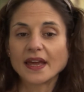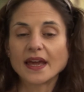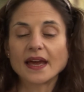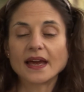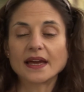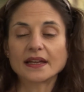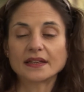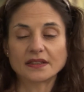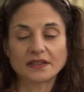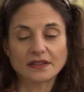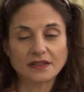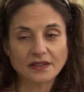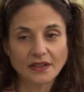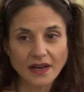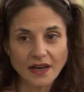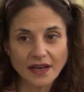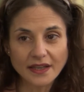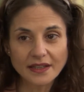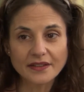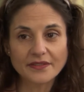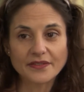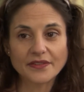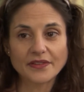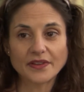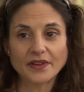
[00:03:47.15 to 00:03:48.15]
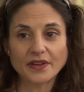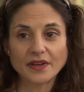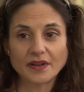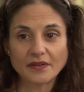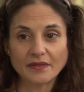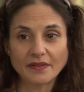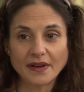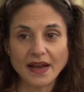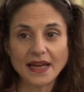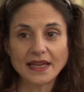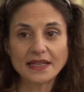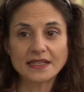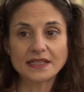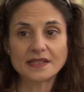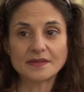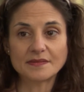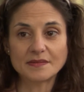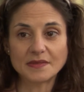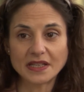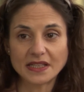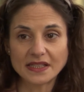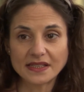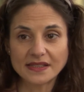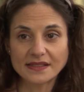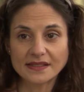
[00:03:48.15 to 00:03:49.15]
And a lot of the
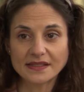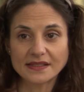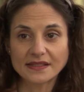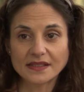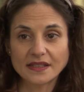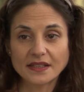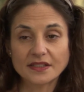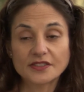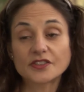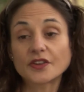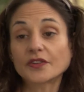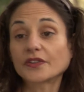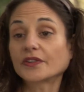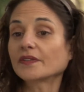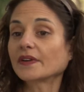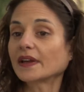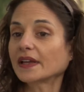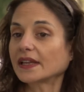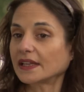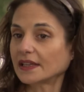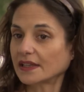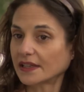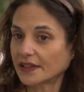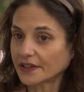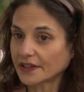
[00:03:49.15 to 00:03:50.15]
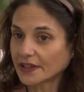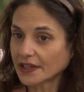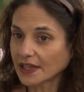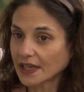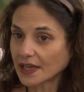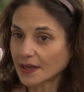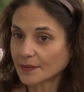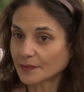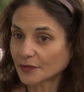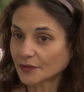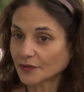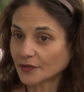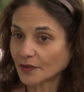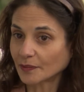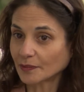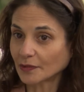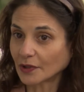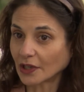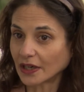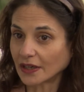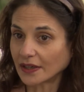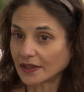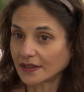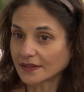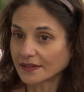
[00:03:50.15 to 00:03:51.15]
randomness, so the regularity comes from
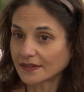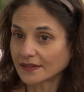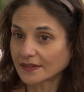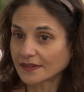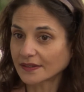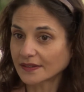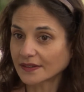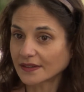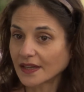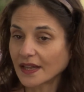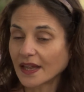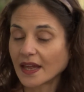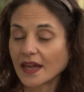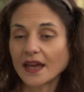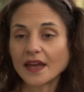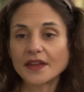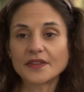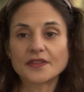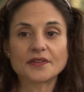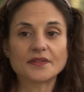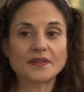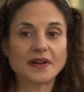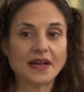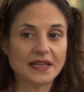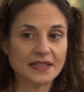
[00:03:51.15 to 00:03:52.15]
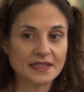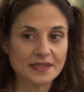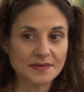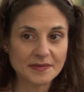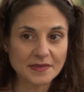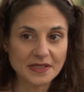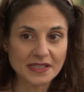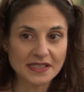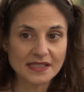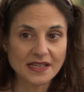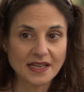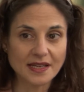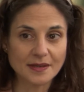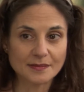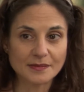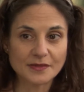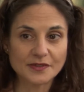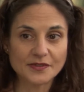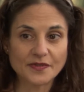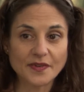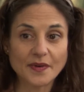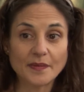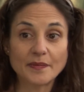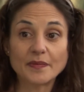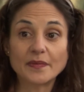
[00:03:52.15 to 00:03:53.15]
laws, and the randomness
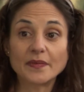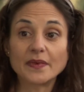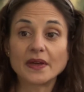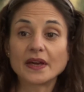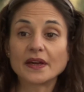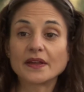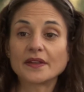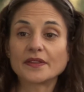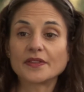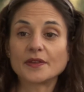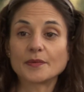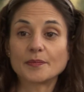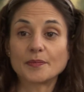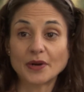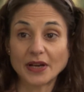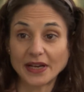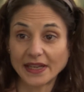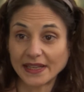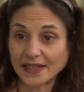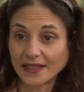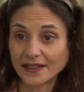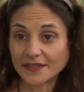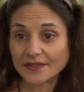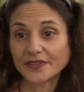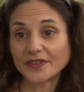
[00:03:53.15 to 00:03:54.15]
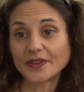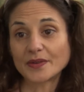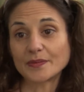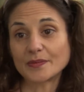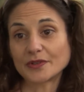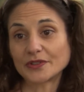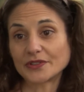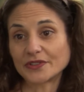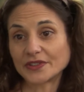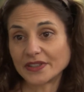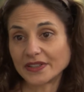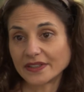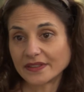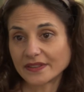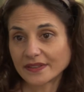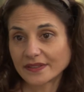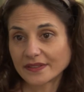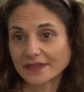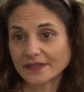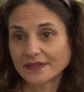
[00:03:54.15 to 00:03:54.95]
comes from the breaking of symmetries.